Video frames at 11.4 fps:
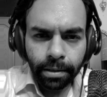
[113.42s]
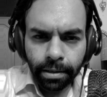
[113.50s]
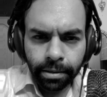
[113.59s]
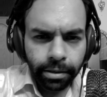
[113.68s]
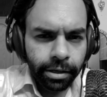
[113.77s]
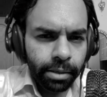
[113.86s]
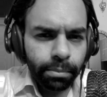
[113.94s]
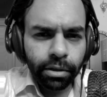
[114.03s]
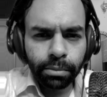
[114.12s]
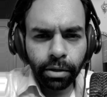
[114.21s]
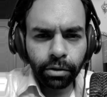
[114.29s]
an
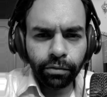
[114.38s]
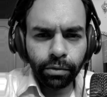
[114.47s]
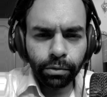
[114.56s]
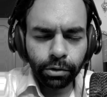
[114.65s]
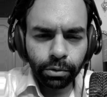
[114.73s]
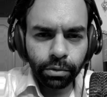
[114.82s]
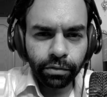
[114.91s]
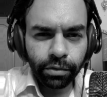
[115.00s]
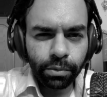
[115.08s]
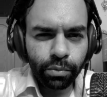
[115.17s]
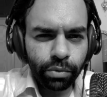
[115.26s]
inbuilt microphone too,
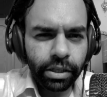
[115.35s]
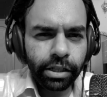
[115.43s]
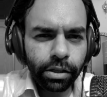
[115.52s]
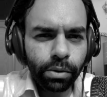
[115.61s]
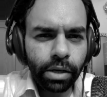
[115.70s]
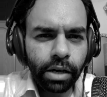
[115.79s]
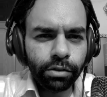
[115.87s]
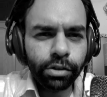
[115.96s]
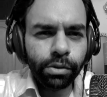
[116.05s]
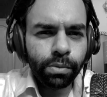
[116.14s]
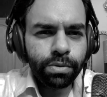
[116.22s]
if you really know how
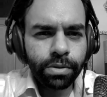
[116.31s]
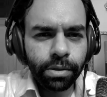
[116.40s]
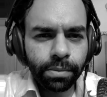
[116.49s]
to use it.